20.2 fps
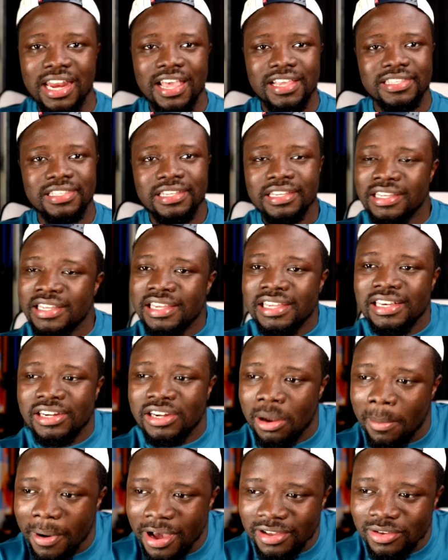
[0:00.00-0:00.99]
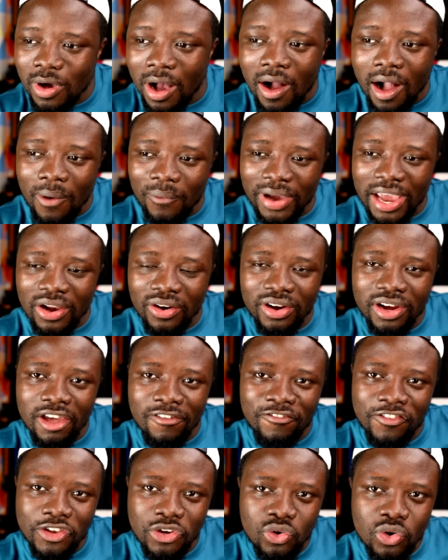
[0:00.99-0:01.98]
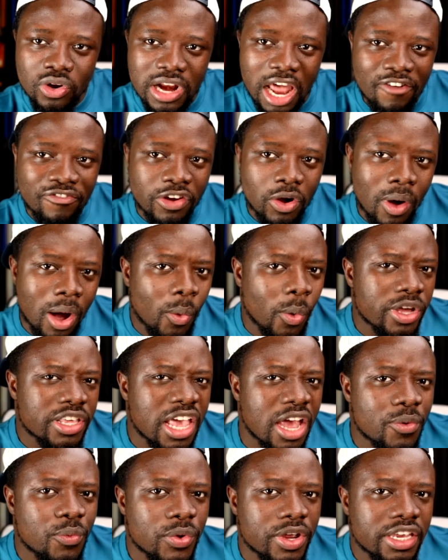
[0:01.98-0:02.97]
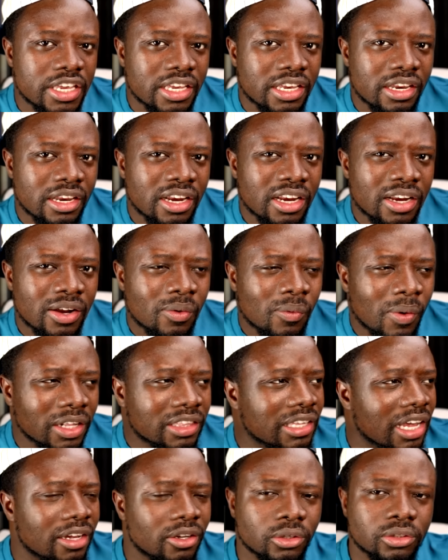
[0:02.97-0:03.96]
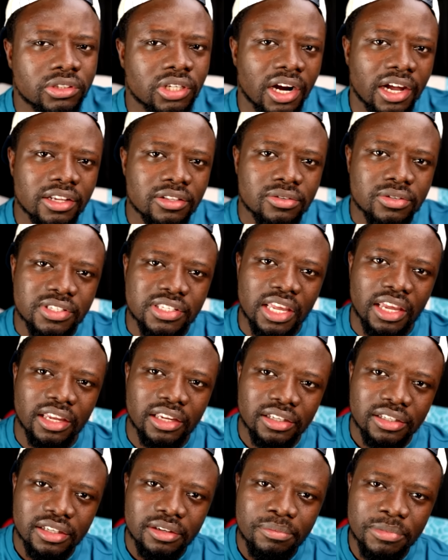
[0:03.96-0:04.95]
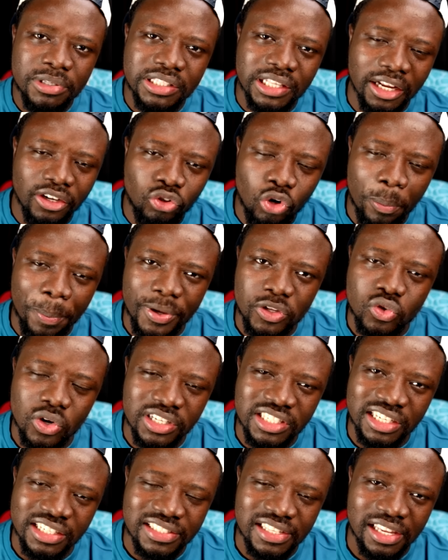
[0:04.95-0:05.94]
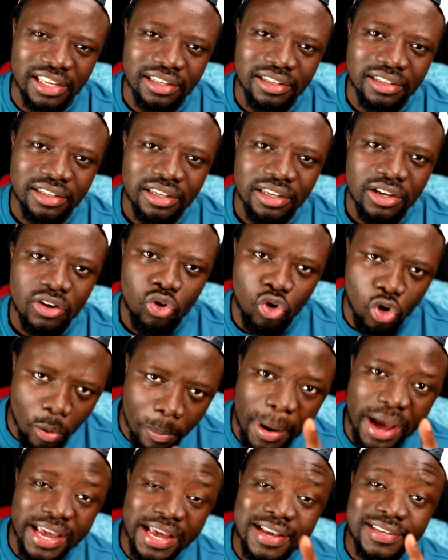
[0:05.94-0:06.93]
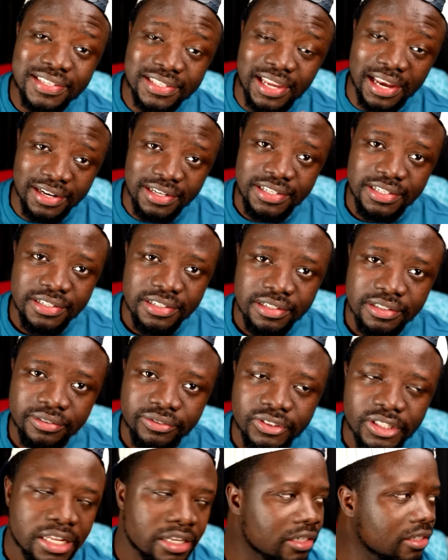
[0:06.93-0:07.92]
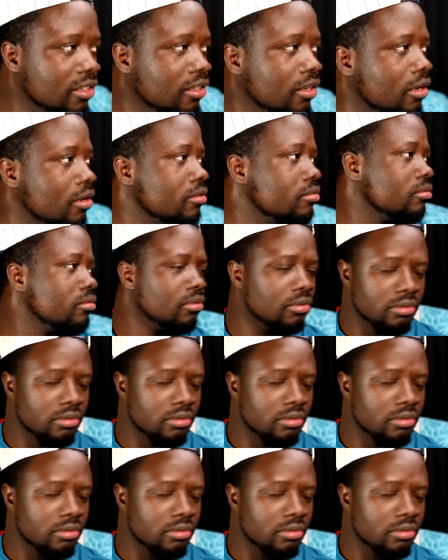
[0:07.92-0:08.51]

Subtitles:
next? Nobody's going to have another video. Now, if you don't me, what are you trying to say? Mr. Drew, what's what you say? Uber yesterday. Oh.